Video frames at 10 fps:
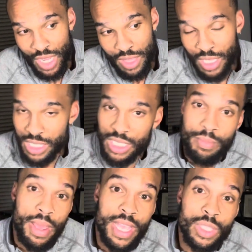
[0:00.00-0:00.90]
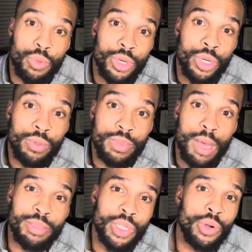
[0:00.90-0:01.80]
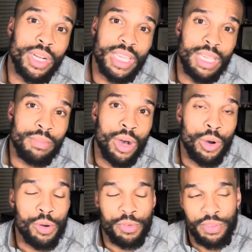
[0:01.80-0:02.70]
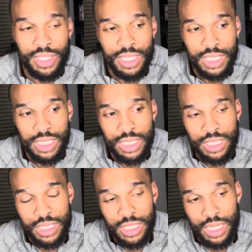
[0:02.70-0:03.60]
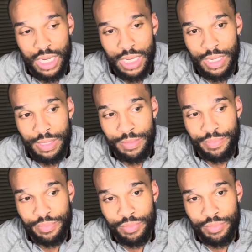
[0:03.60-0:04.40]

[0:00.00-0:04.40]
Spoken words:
This is a Man's World. I'm still going to keep my old fitness podcast